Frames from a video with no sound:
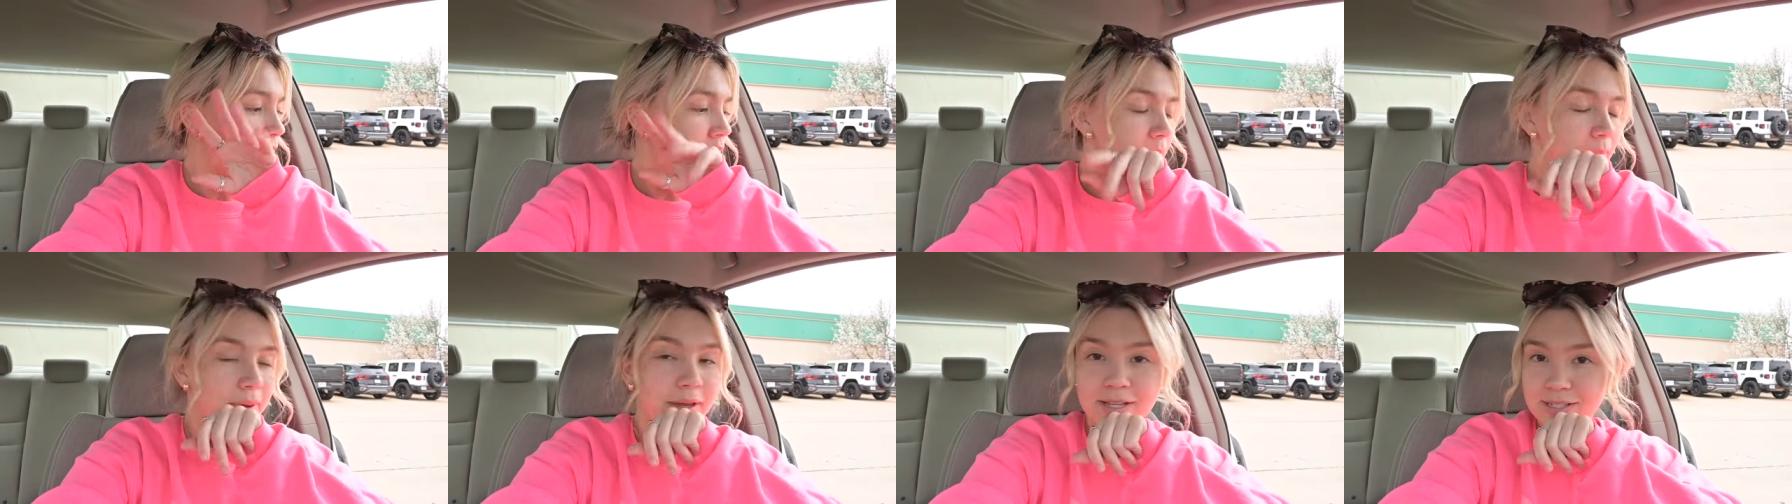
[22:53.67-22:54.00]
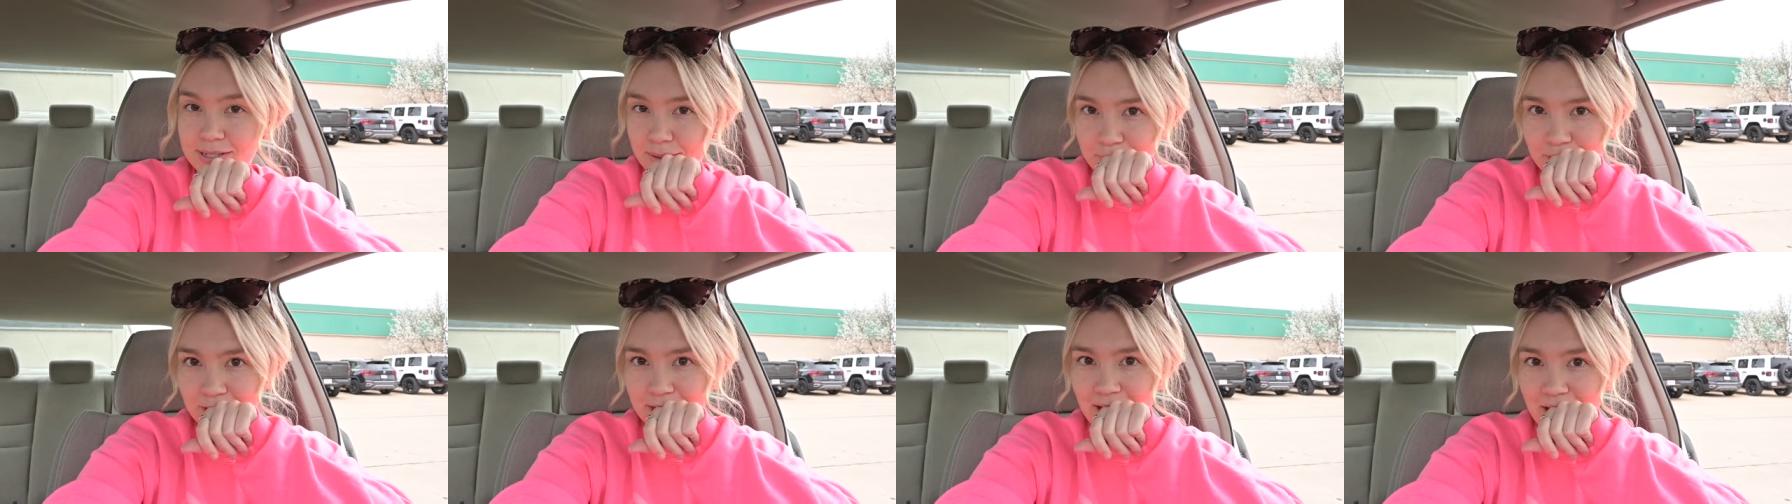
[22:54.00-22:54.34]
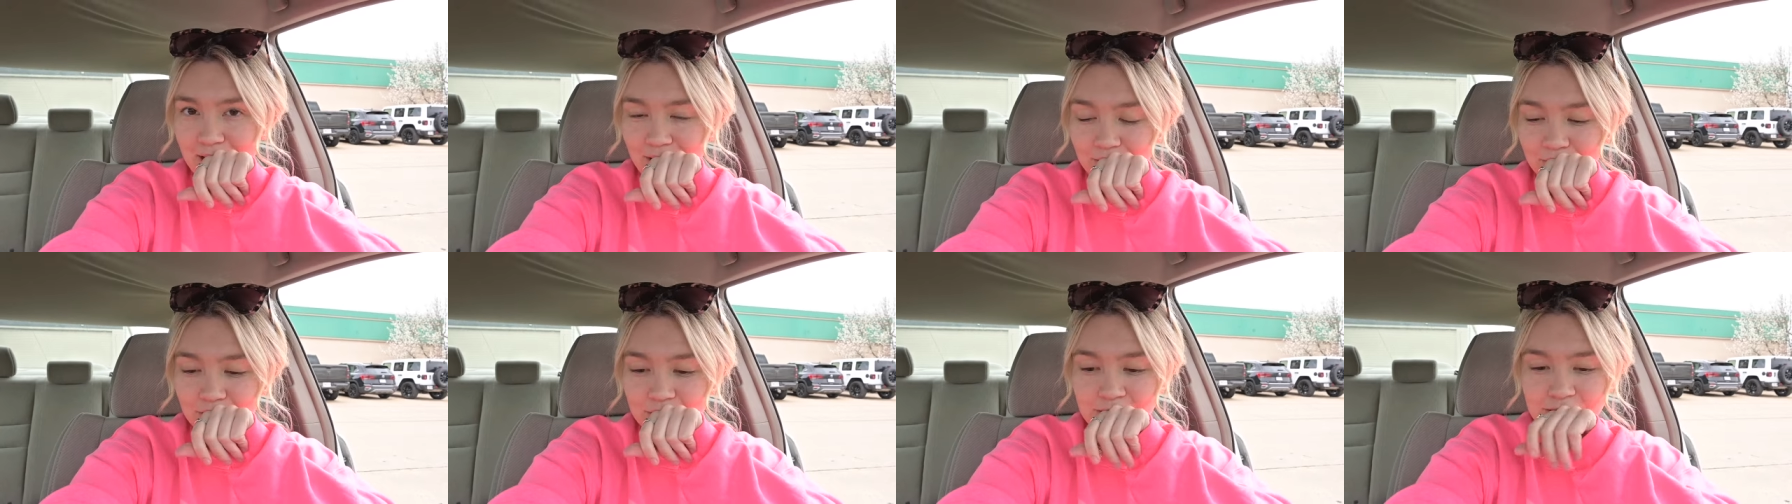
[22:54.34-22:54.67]
pick something
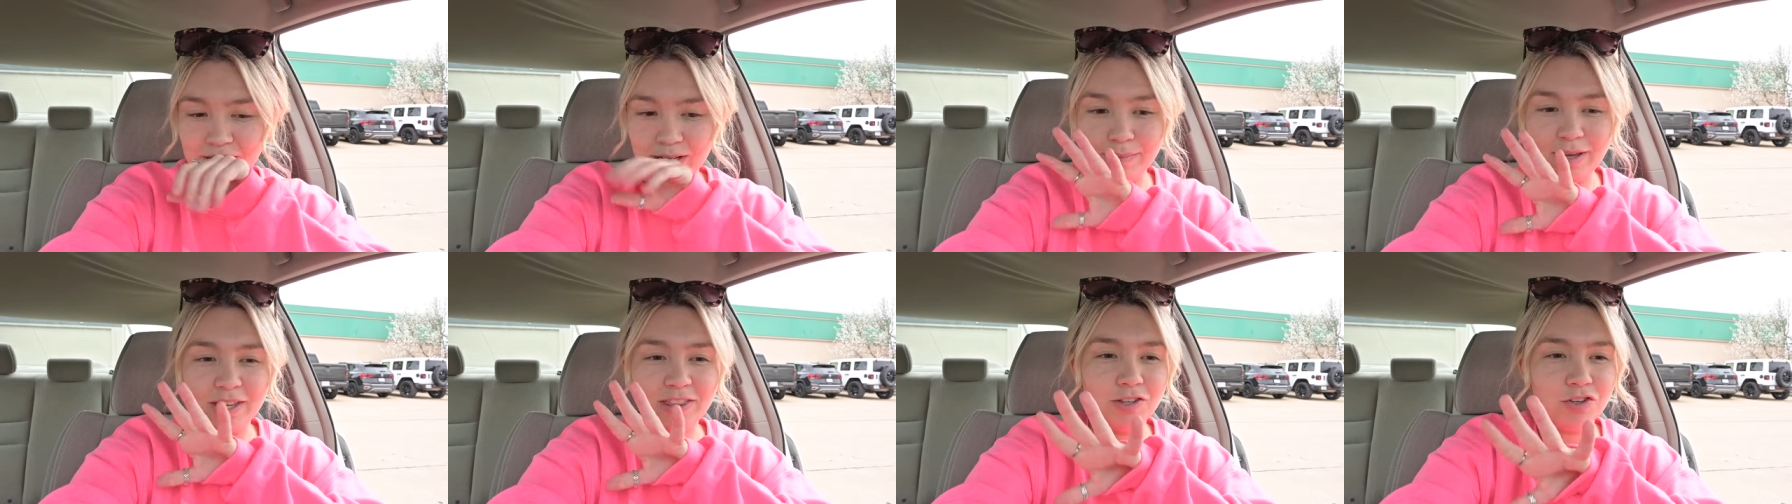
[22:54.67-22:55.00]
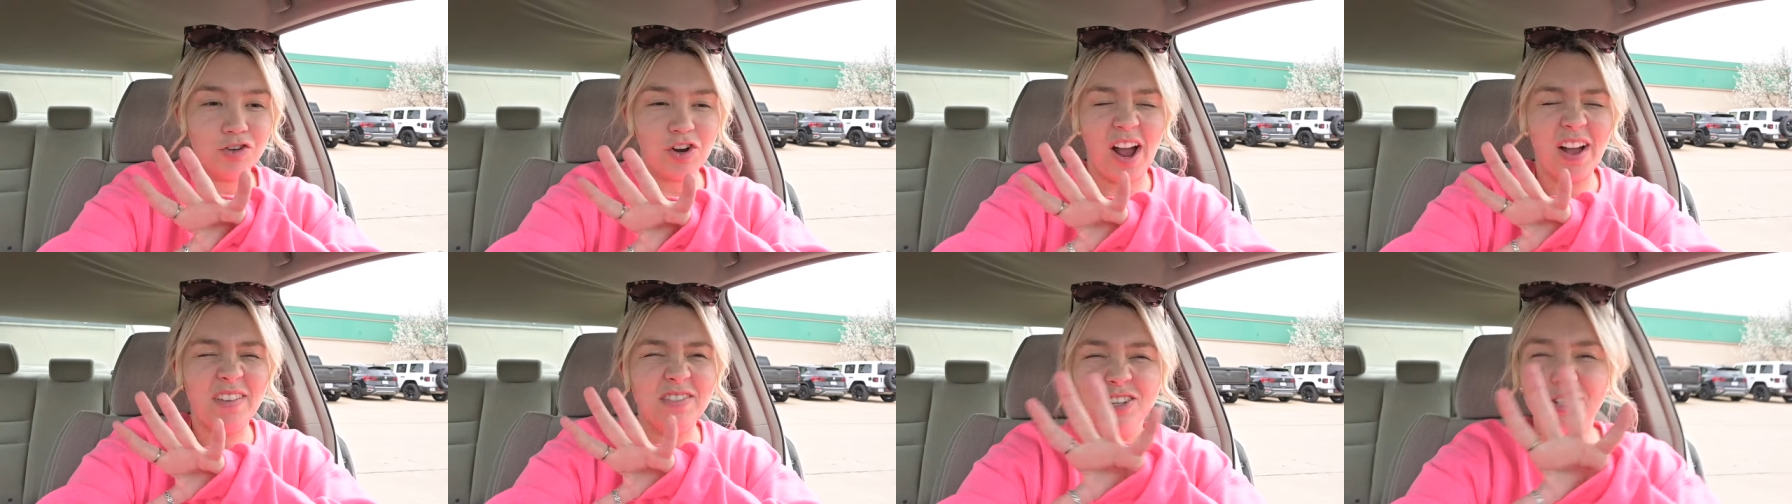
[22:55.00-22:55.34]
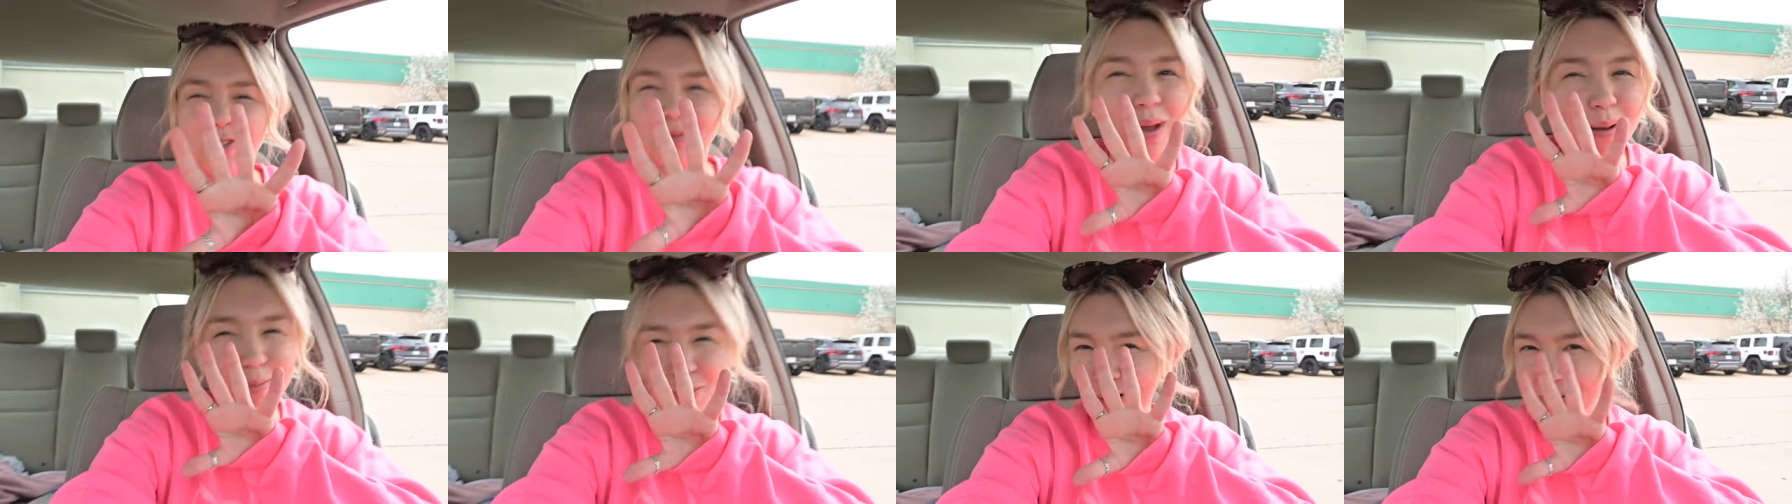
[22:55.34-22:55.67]
out this is gonna make the drive
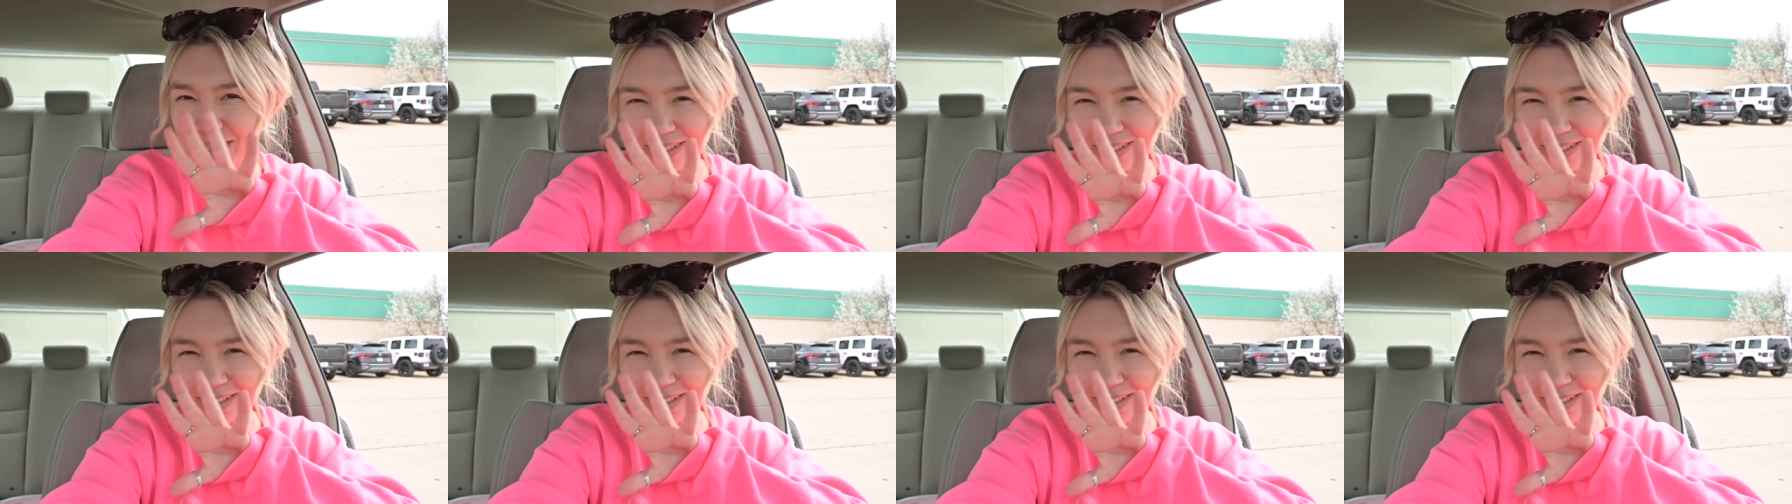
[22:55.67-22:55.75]
just way more